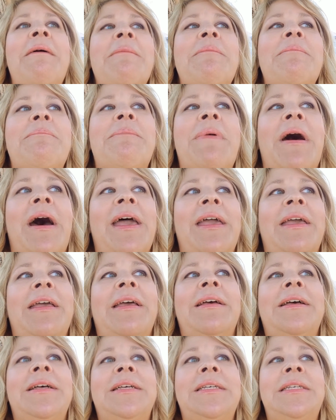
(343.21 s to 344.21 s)
But
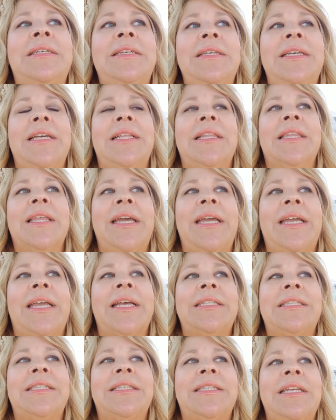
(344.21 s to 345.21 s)

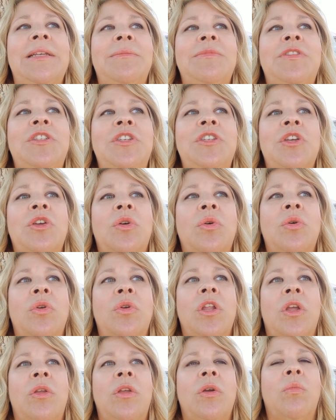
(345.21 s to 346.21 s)
it seems to, you
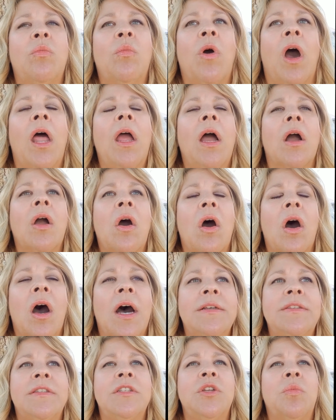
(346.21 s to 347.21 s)
know, you want a
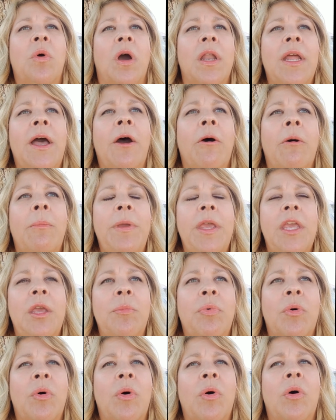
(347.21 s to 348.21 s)
cause and you want to help
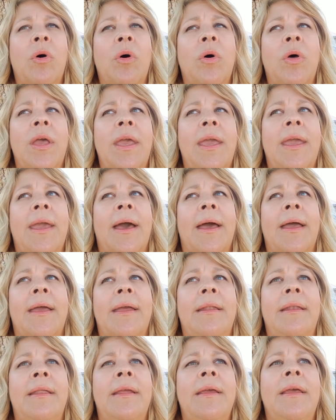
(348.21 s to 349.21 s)
people,
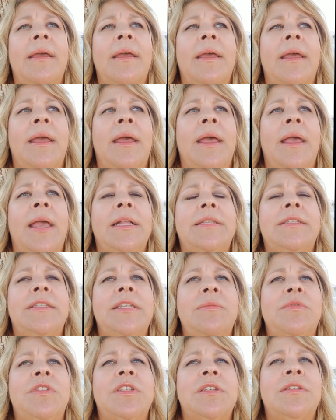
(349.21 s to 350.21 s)
and it
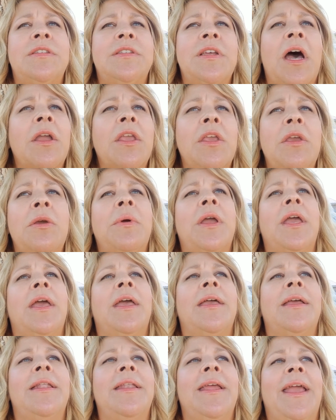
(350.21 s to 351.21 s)
seems to suck you
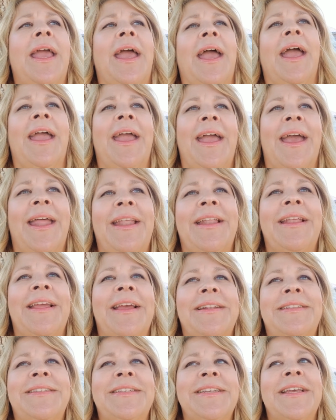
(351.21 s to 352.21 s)
in,
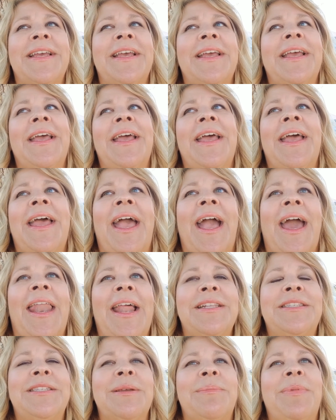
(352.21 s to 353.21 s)
and
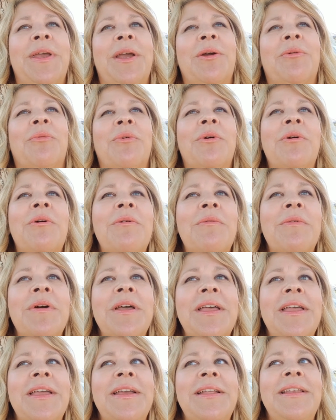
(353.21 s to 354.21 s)
it's a big
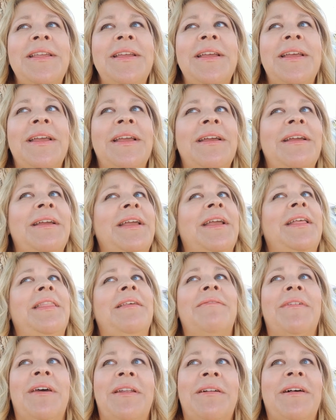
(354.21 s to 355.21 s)
whirlwind in the
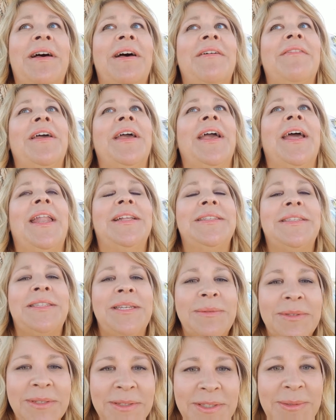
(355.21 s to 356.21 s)
middle of it, and it
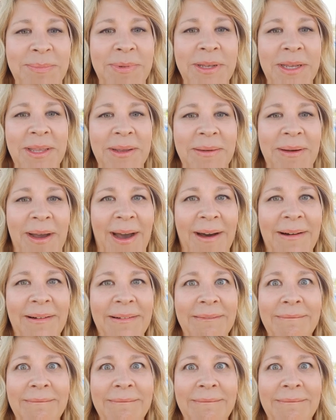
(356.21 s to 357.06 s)
seems to spit you out.